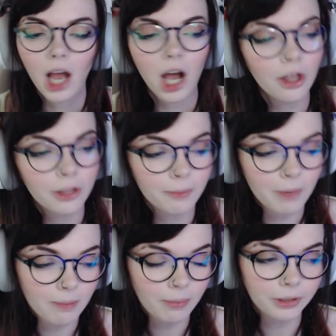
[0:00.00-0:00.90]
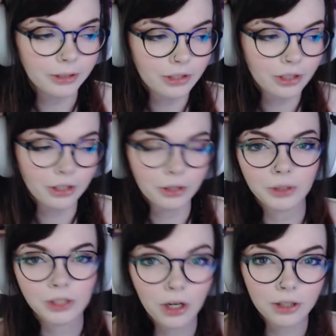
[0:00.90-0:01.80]
other people to go
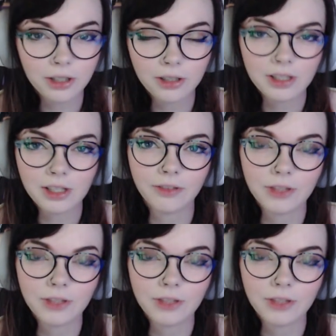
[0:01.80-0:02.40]
and talk to and stuff.